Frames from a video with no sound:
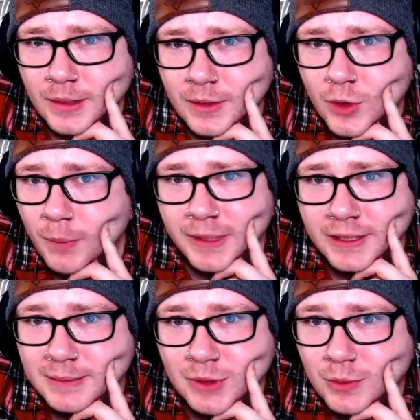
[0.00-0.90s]
Not
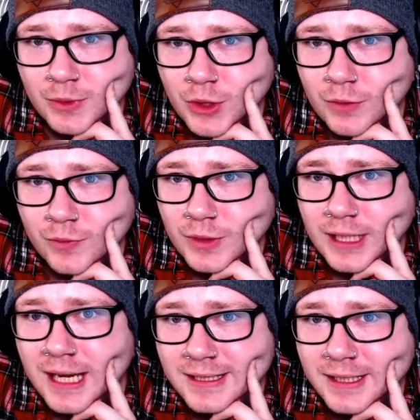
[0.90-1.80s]
because I'm some sort of
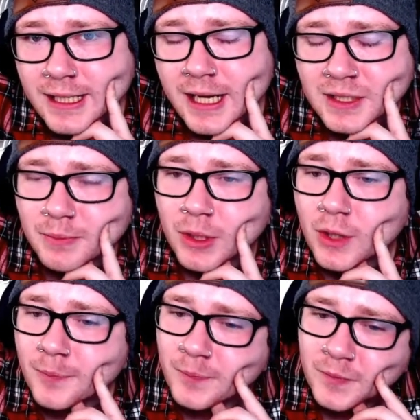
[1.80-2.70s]
casting
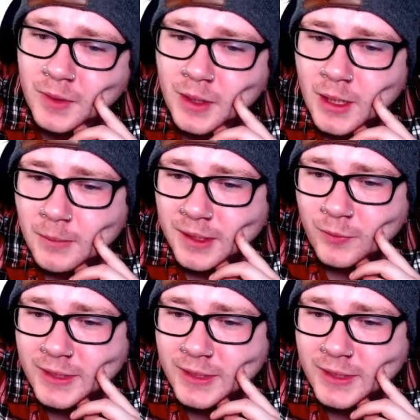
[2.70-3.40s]
expert, but if we